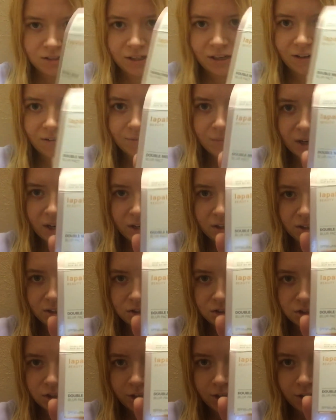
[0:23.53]
I have mine in
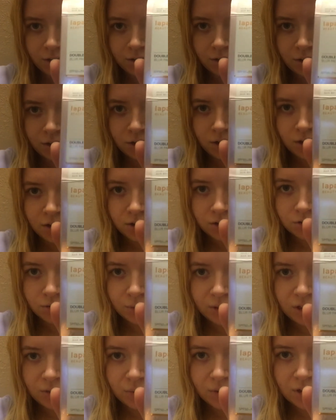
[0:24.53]
shade
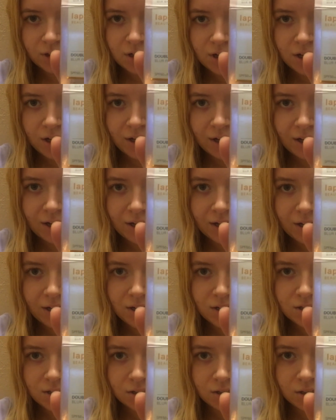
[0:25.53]
21. It
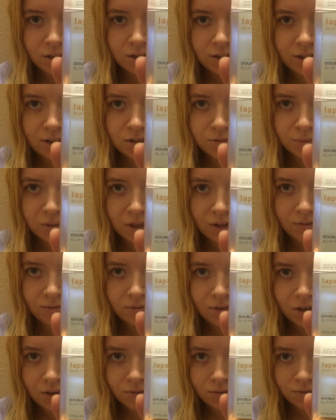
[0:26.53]
has an SPF
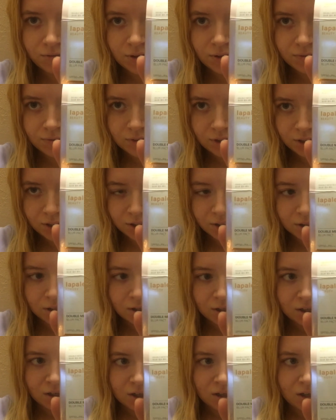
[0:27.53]
of 50
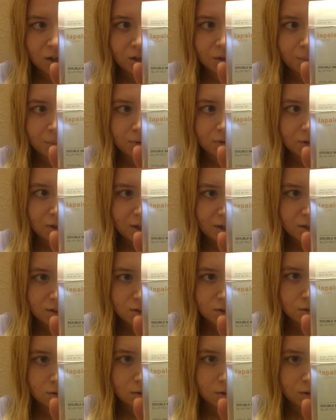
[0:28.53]

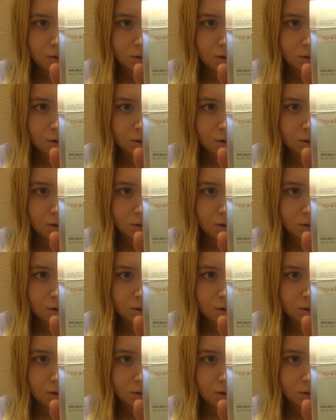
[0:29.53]
plus.